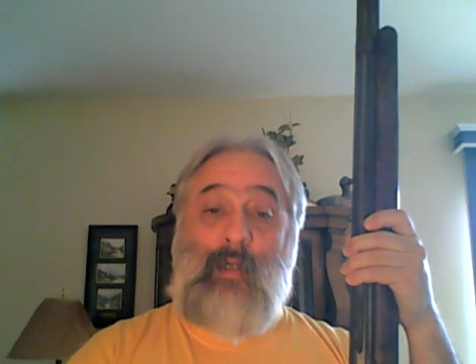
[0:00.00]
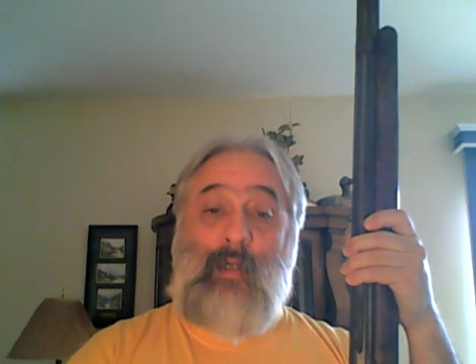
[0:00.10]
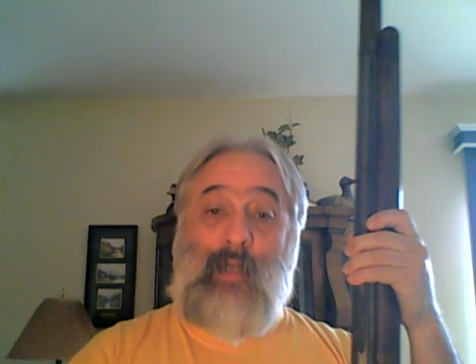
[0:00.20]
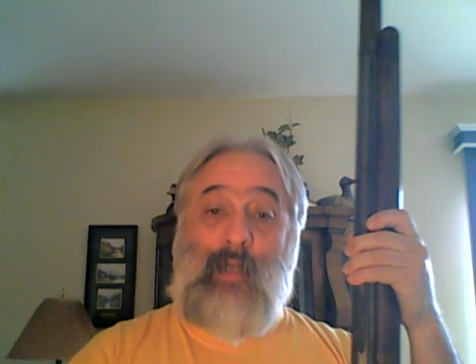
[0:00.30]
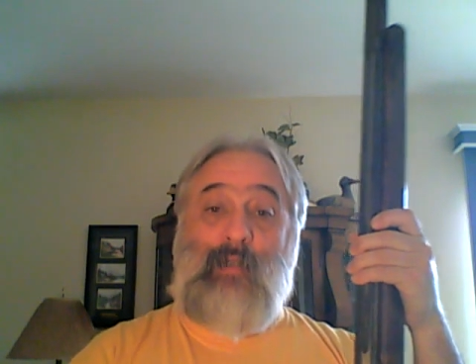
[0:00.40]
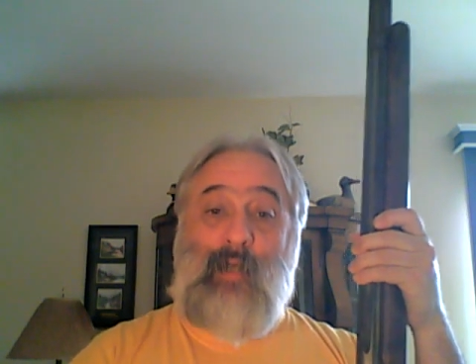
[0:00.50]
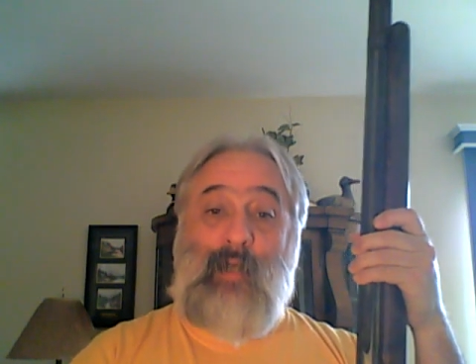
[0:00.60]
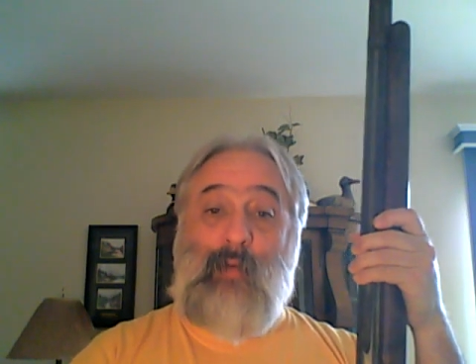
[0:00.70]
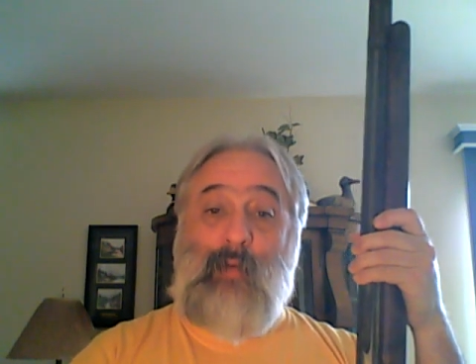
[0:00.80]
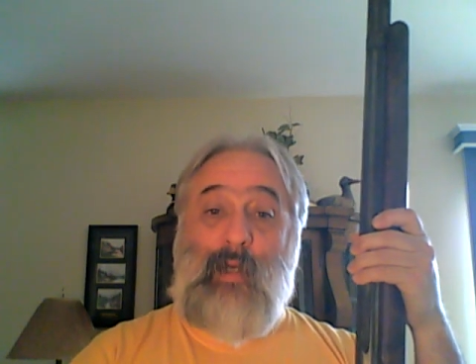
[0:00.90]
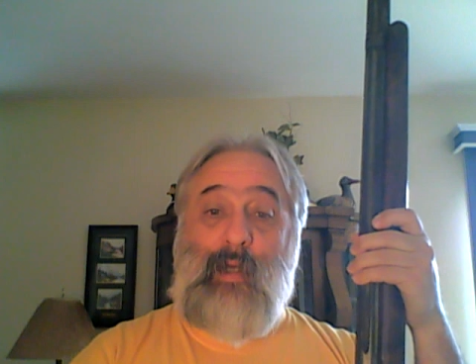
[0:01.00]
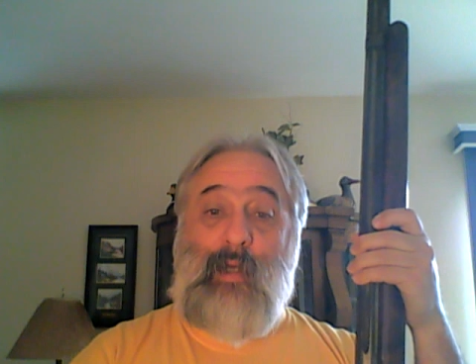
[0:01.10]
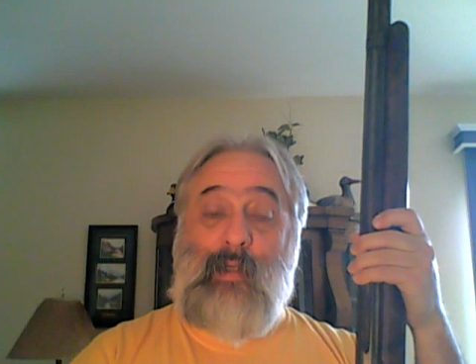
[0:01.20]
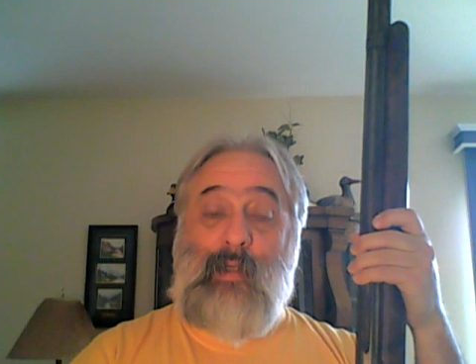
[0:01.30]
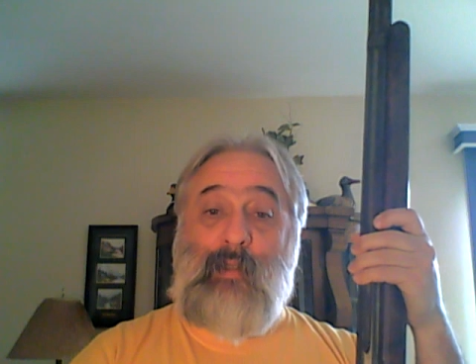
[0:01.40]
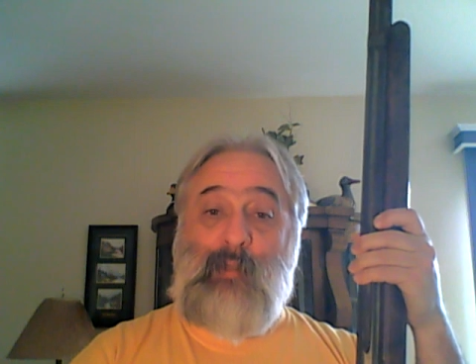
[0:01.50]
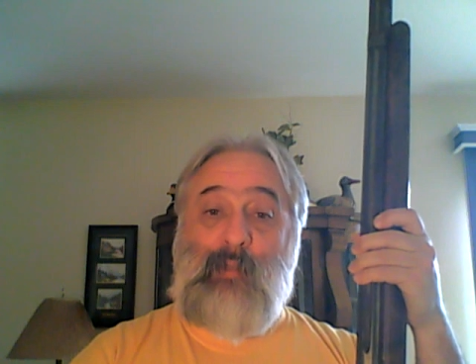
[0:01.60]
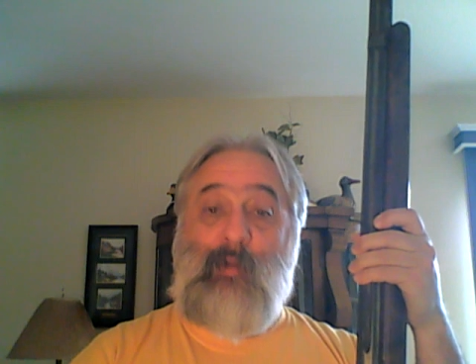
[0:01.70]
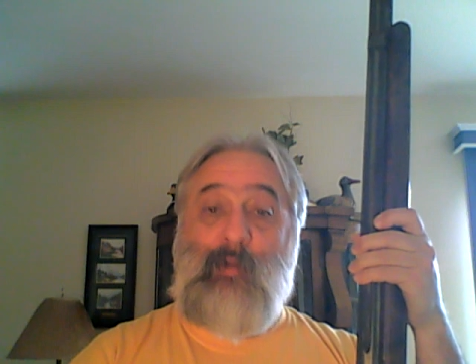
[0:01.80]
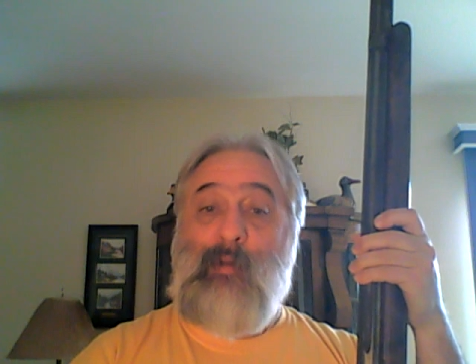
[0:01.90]
yesterday we
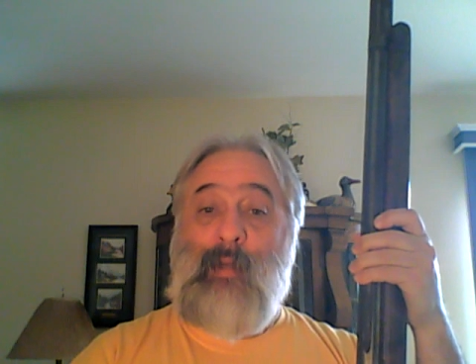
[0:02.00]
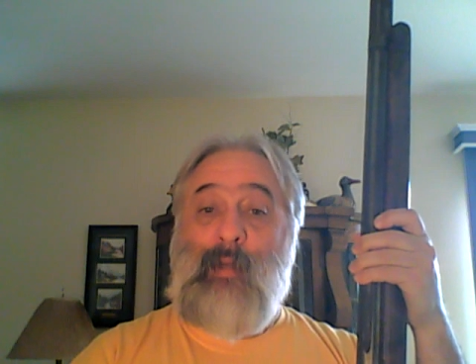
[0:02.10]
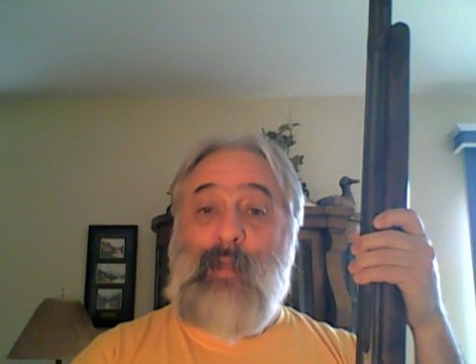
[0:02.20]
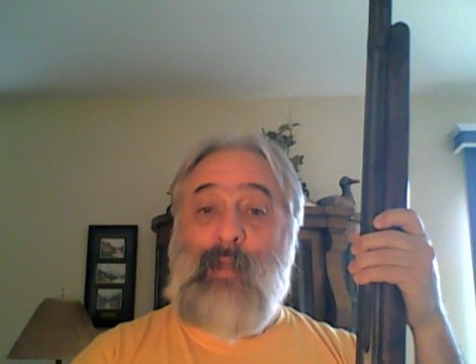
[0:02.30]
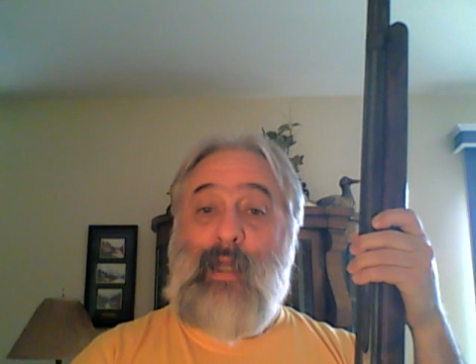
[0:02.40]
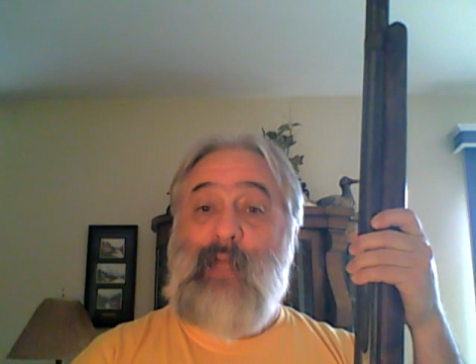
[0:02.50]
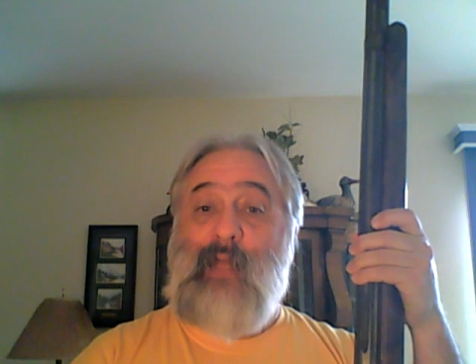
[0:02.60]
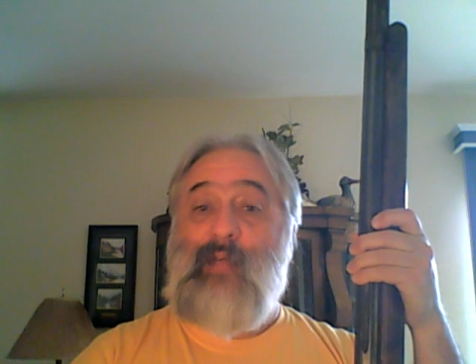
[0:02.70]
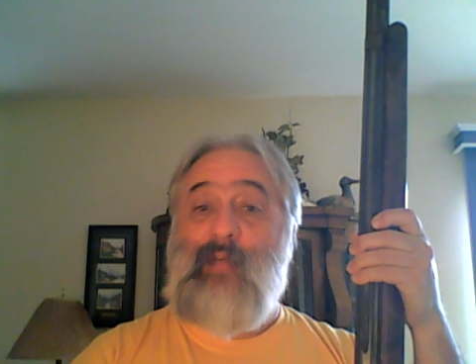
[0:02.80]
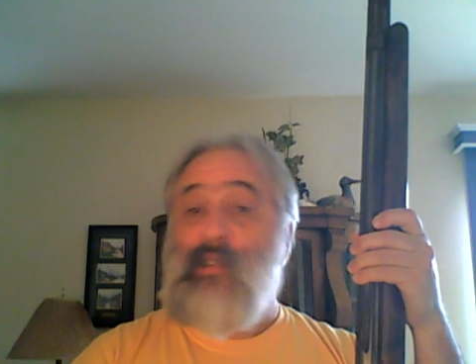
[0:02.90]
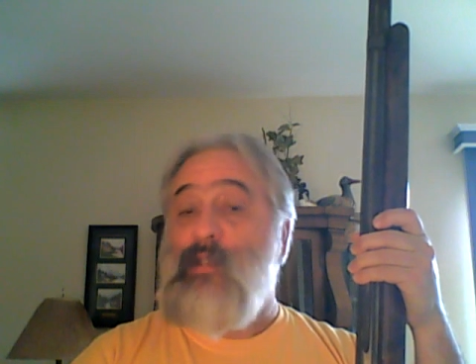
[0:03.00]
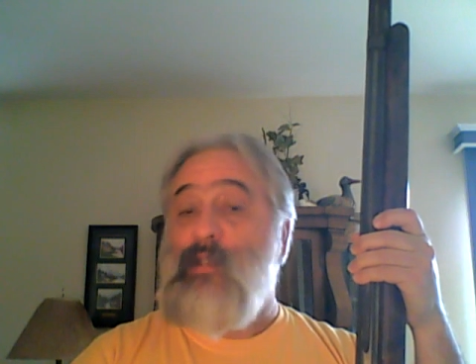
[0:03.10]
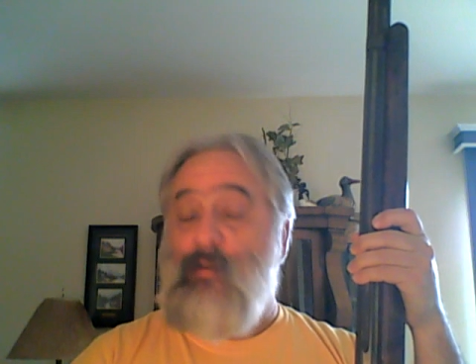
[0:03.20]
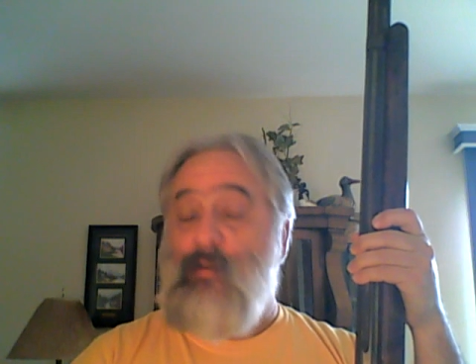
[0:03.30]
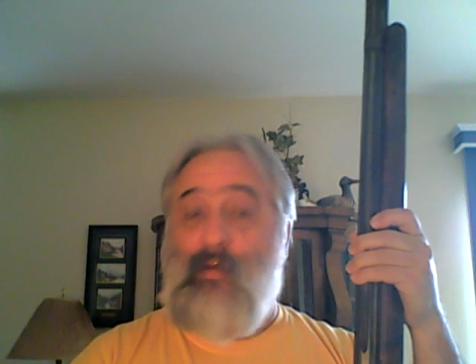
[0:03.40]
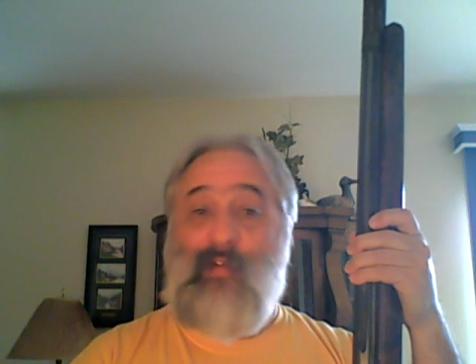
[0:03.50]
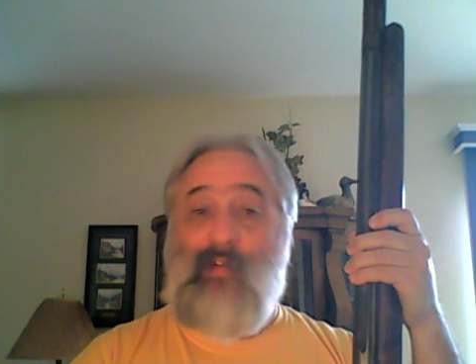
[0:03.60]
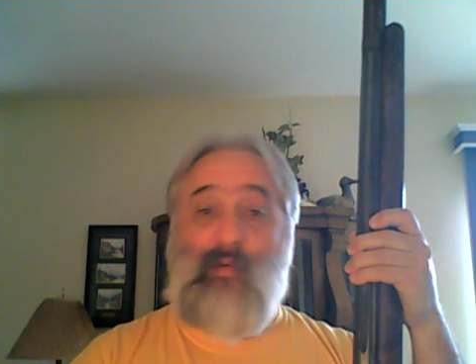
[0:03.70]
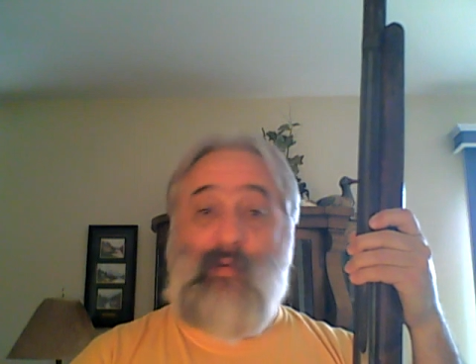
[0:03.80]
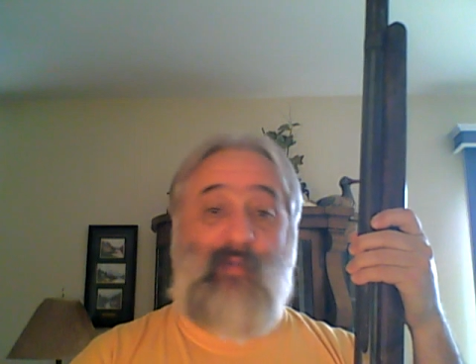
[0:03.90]
spoke about that heavy assault
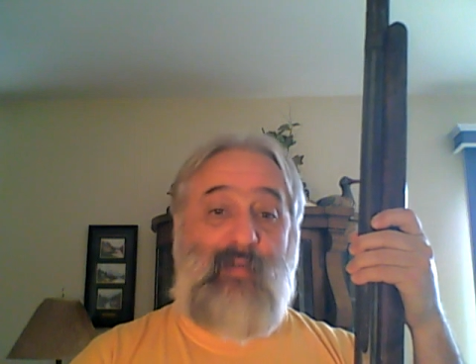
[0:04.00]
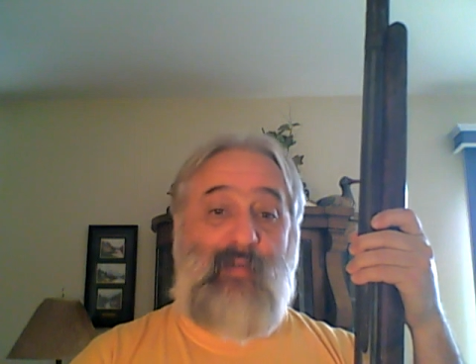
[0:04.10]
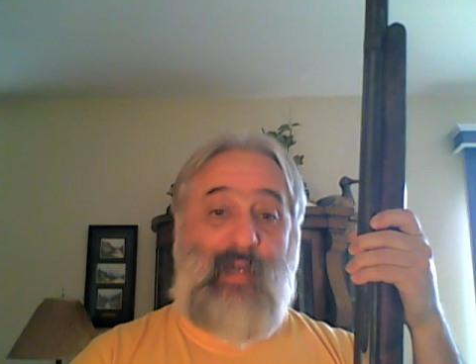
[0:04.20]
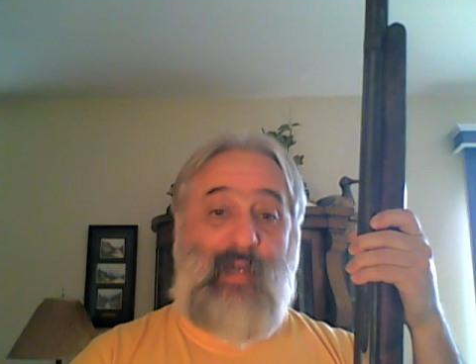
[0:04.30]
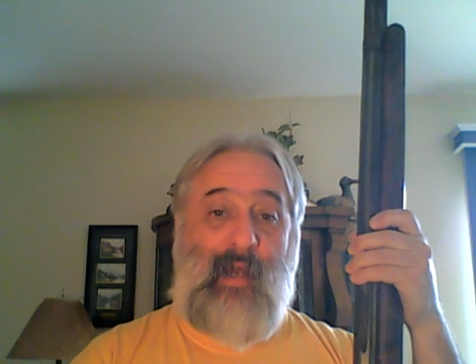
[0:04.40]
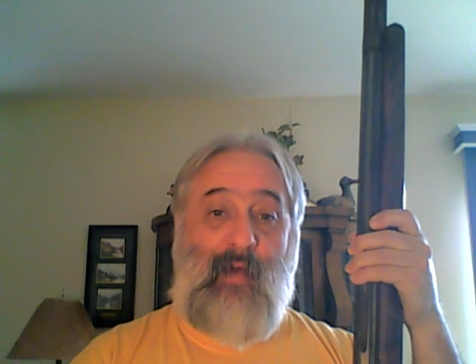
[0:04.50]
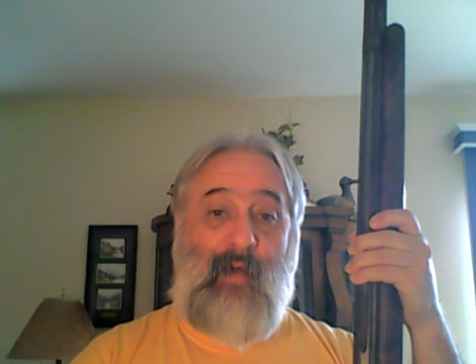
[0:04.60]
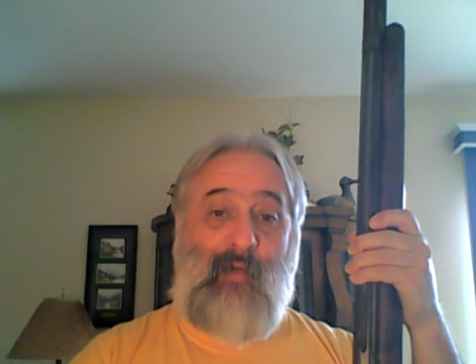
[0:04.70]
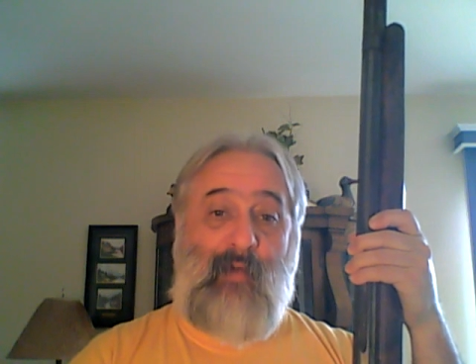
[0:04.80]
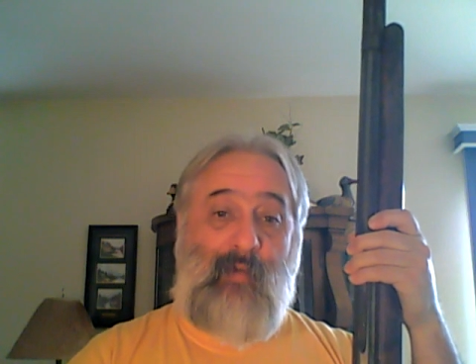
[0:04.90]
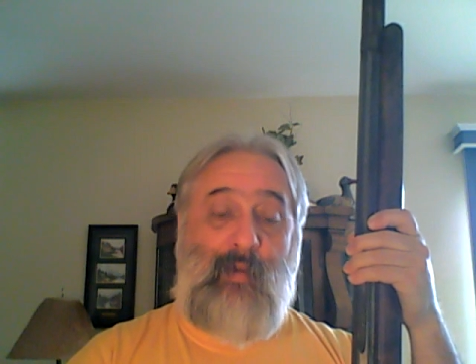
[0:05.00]
rifle and 50 cal.